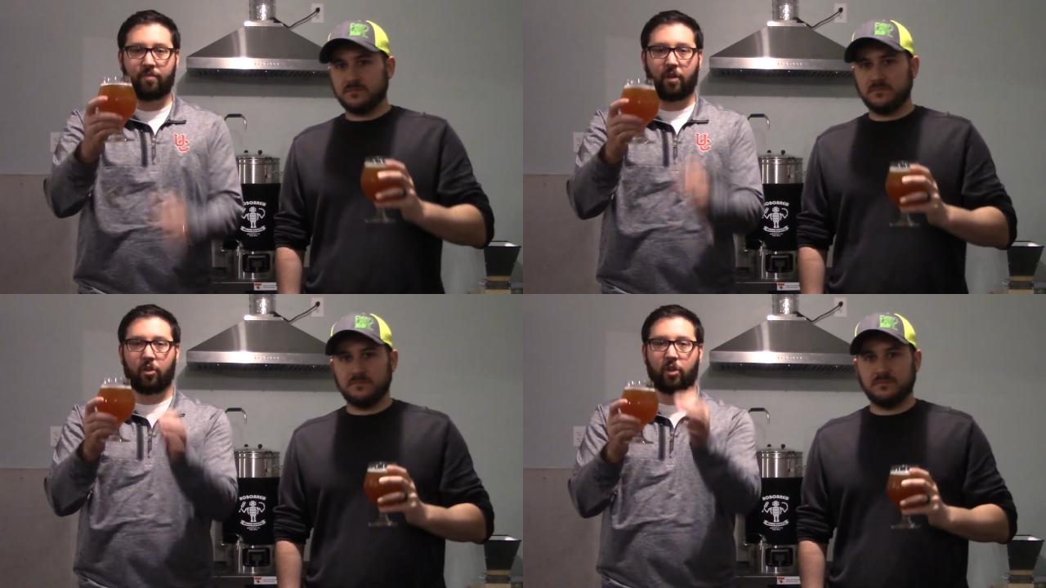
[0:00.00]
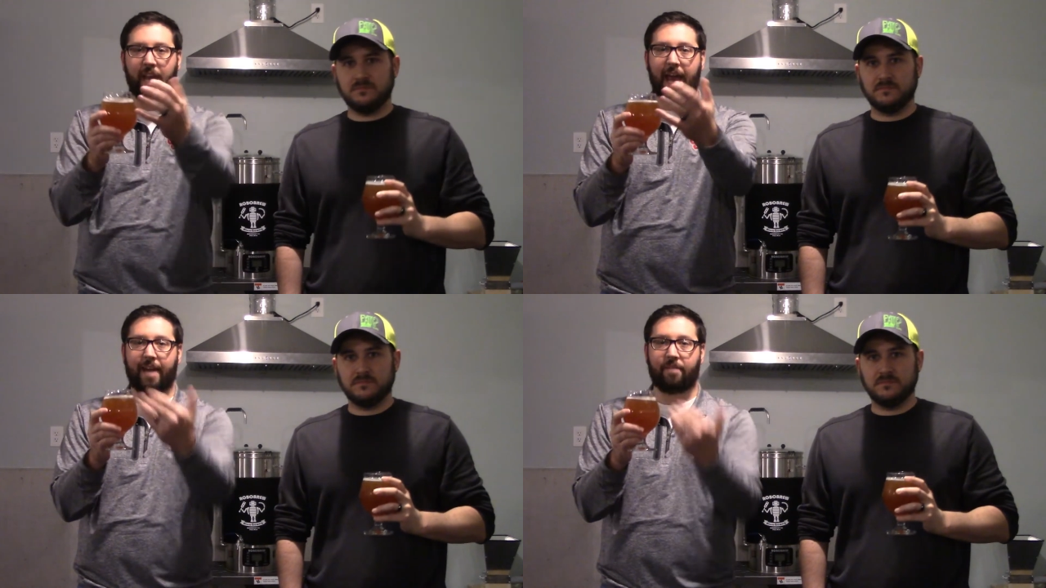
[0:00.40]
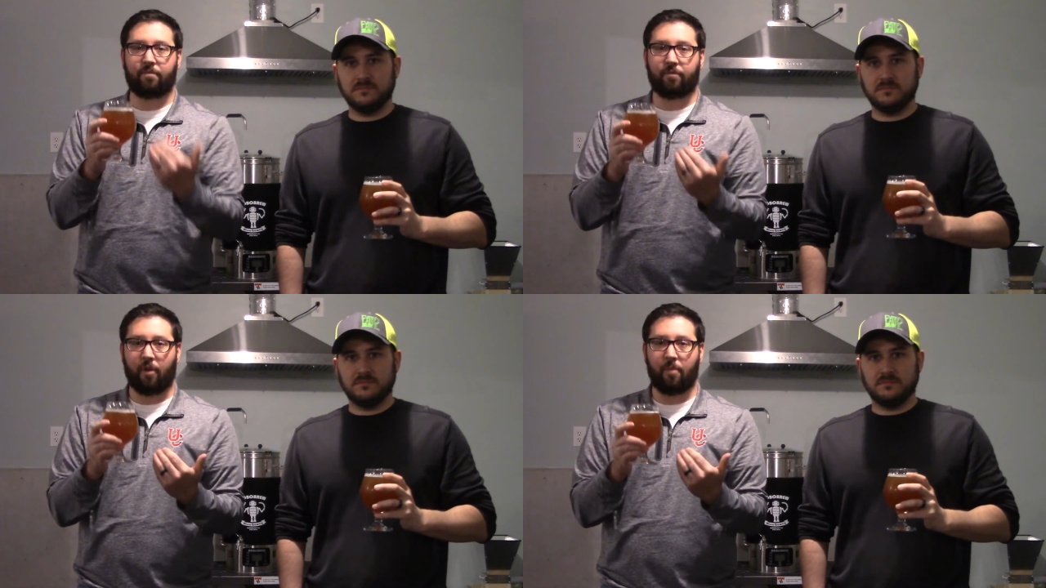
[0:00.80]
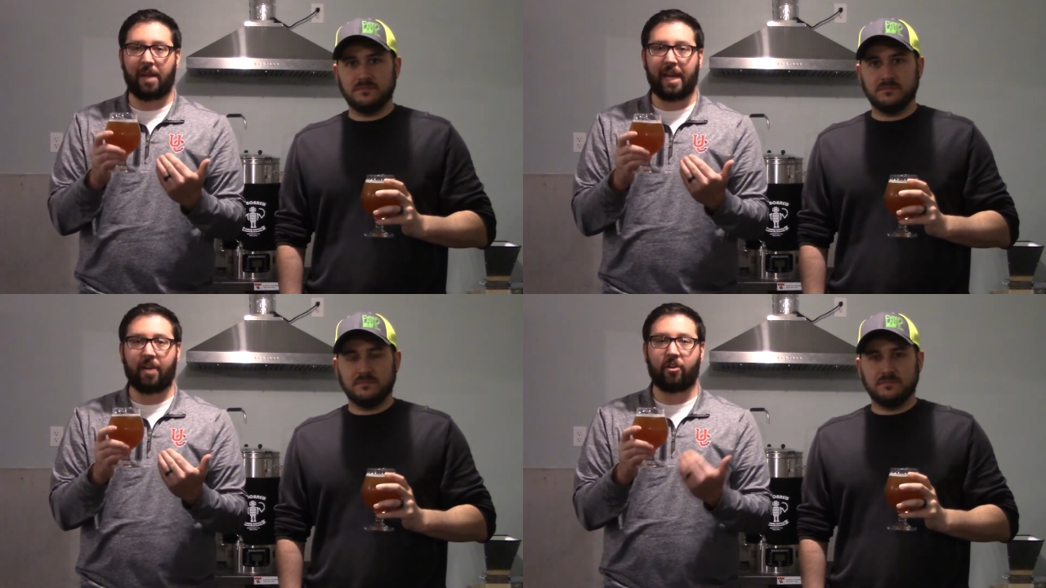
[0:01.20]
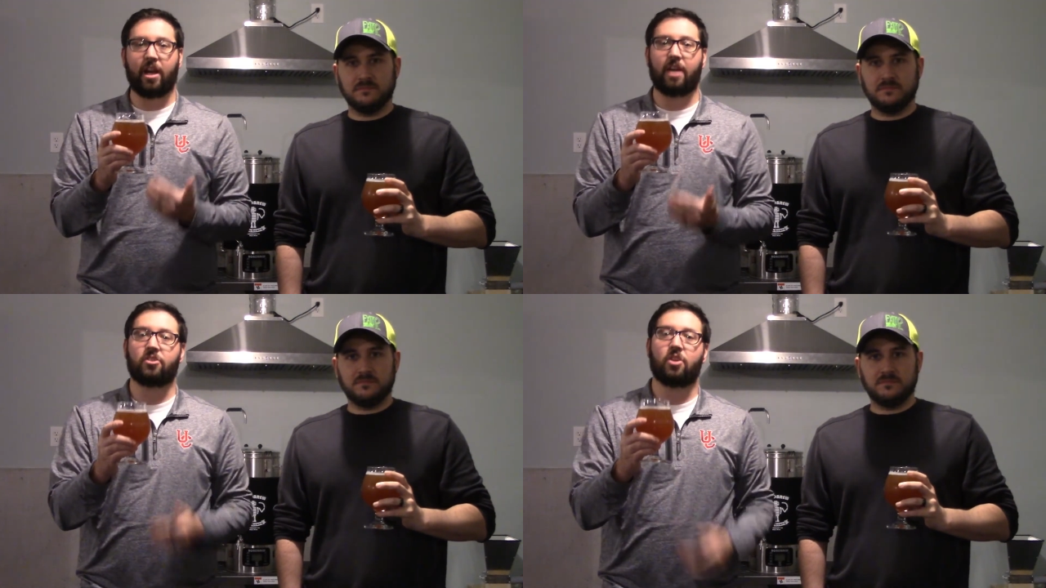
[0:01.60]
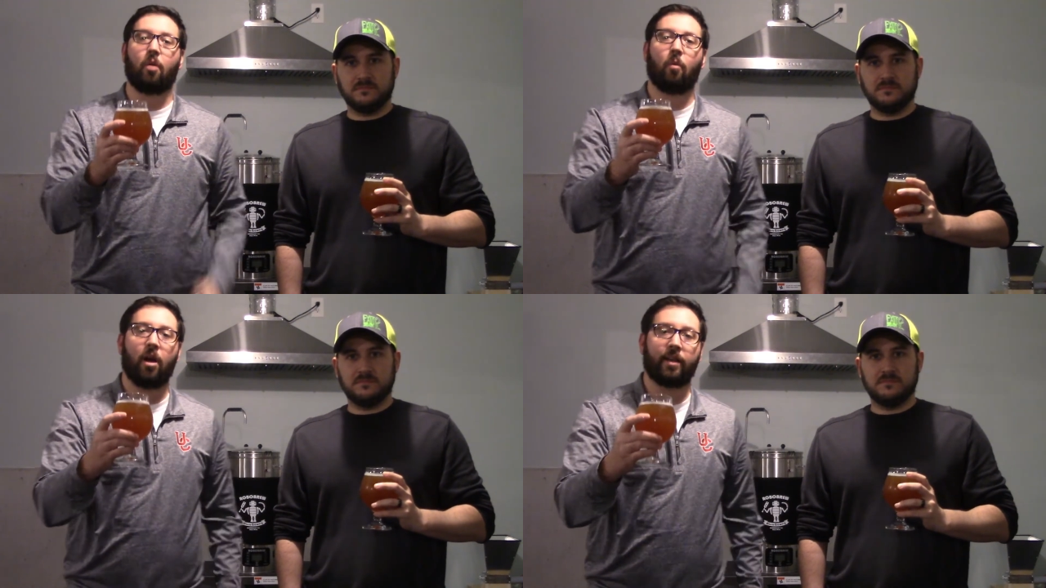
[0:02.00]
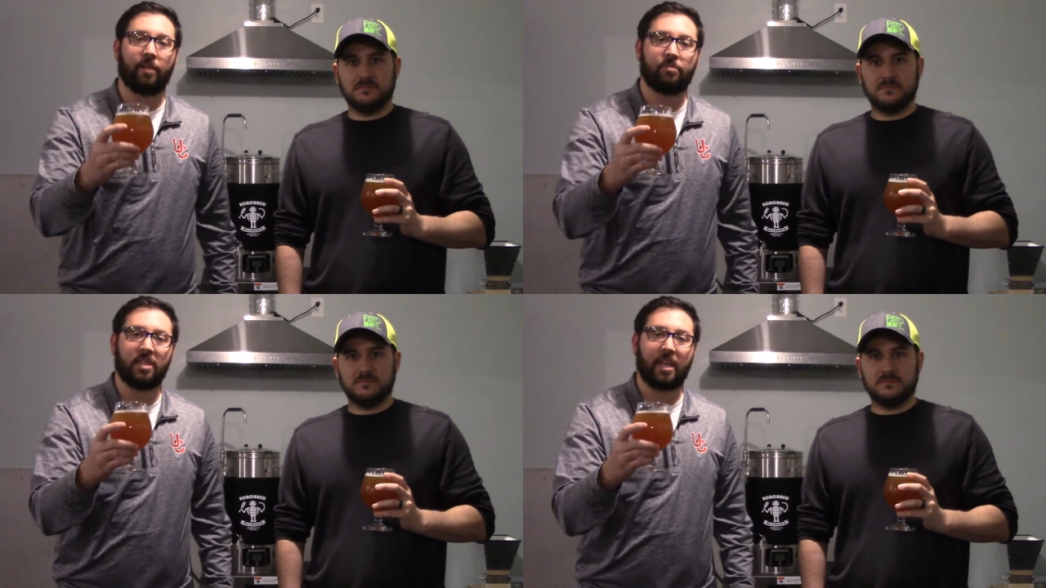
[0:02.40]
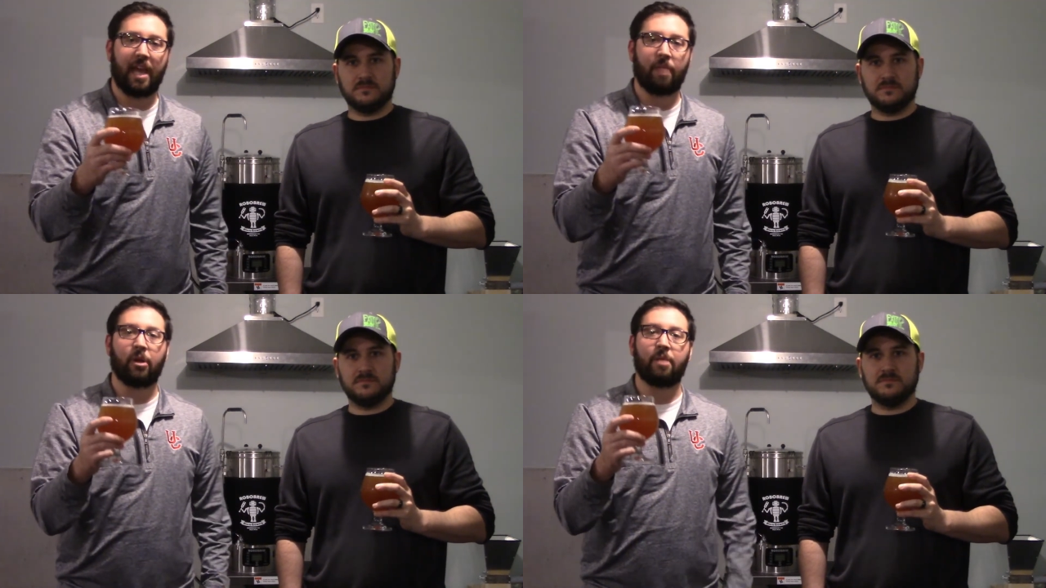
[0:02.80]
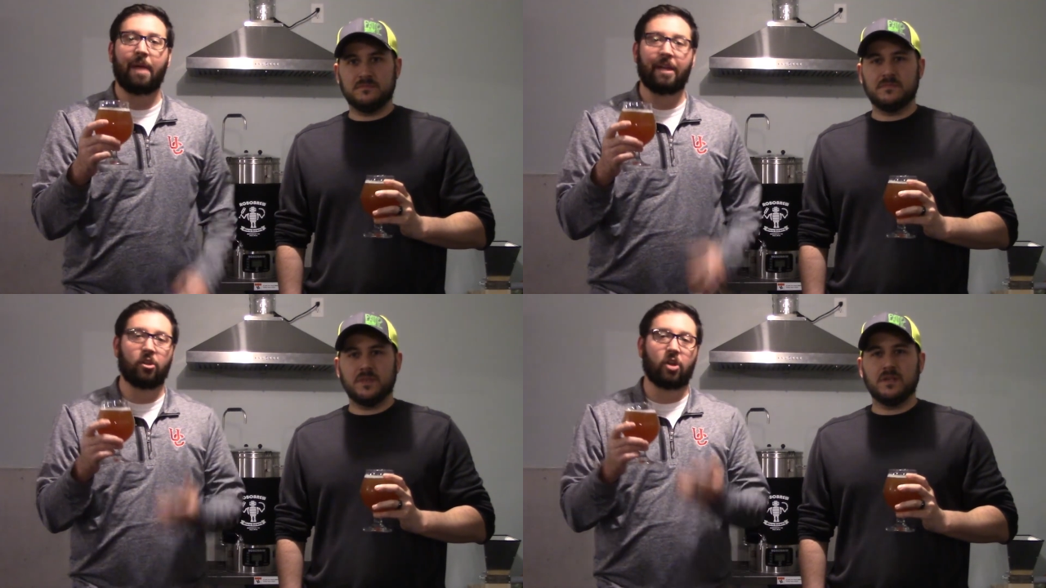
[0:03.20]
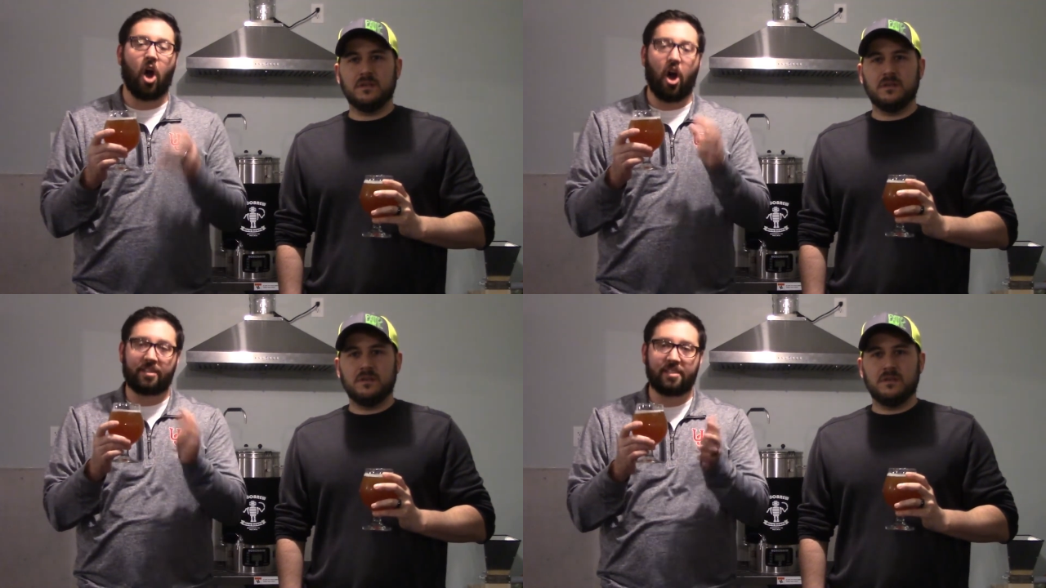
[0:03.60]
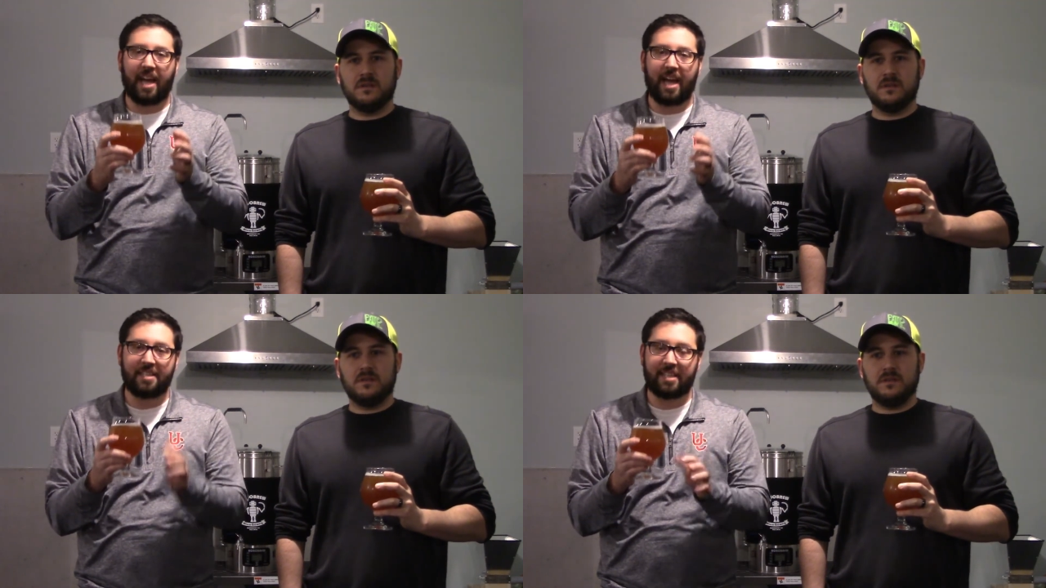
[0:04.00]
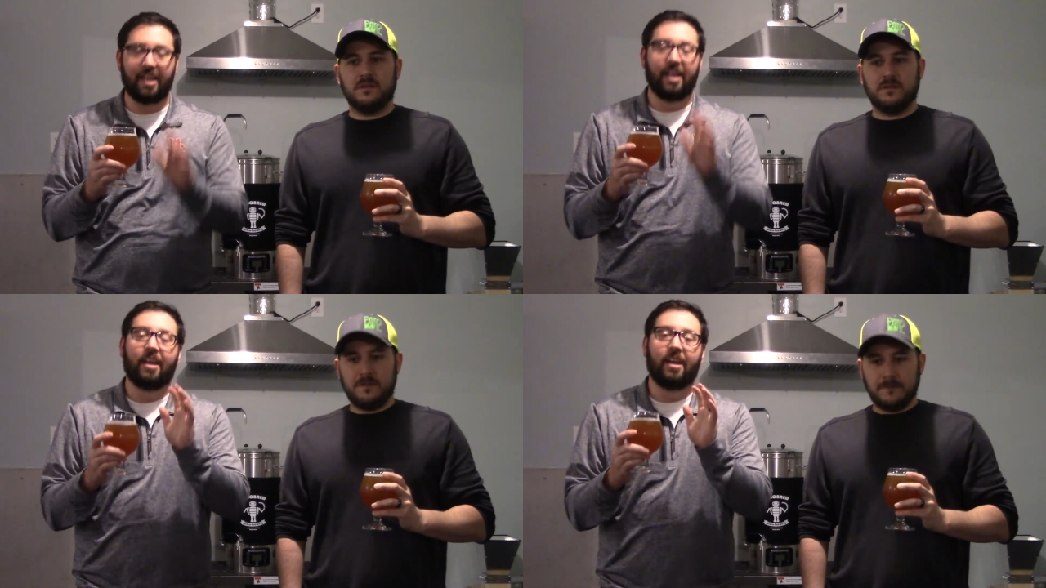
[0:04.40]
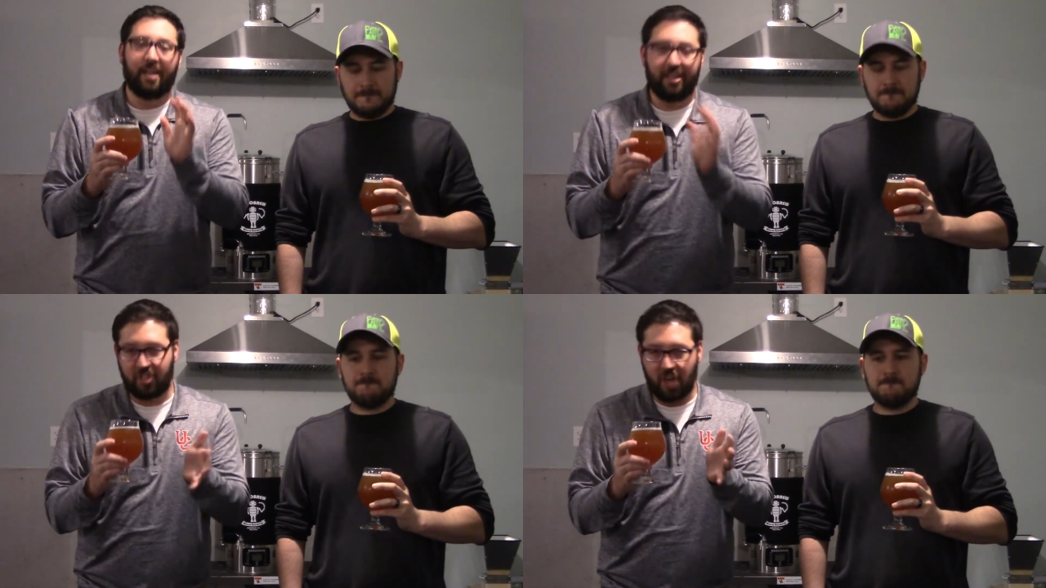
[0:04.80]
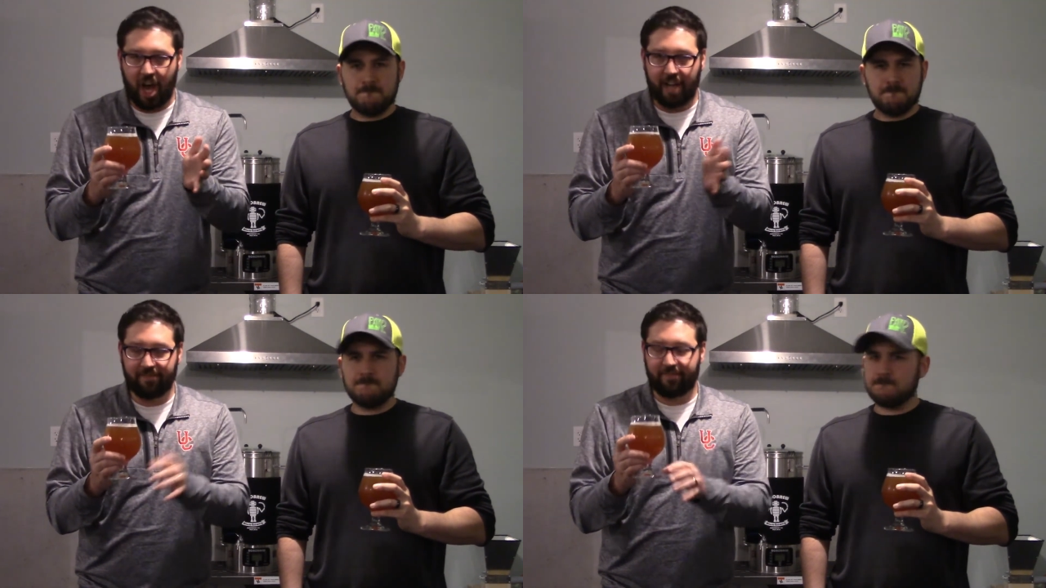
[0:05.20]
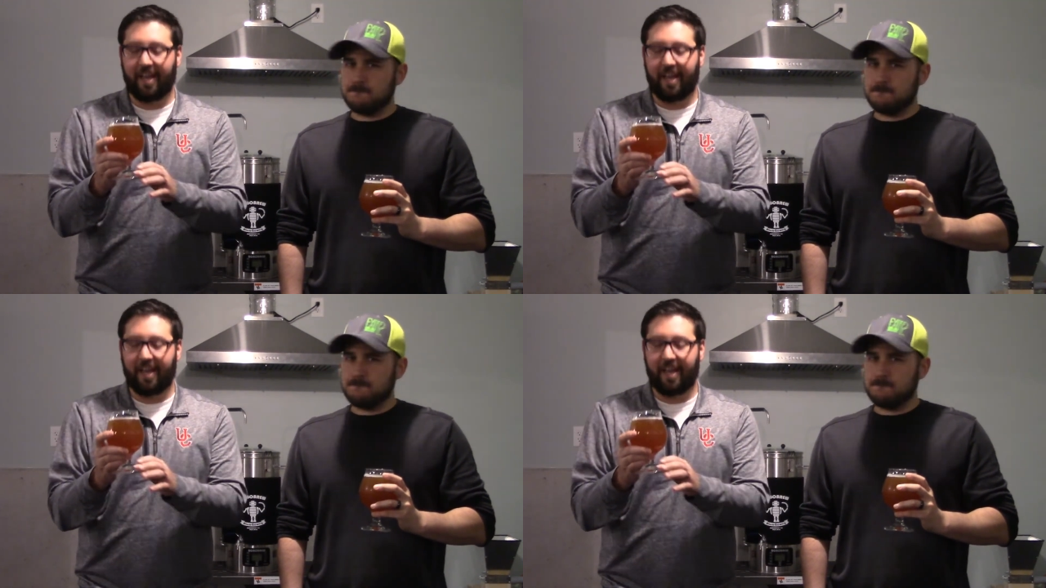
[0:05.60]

Speaker 1: if you're looking at it from here and us not walking up to the camera, it may look oxidized. It's not. Hmm.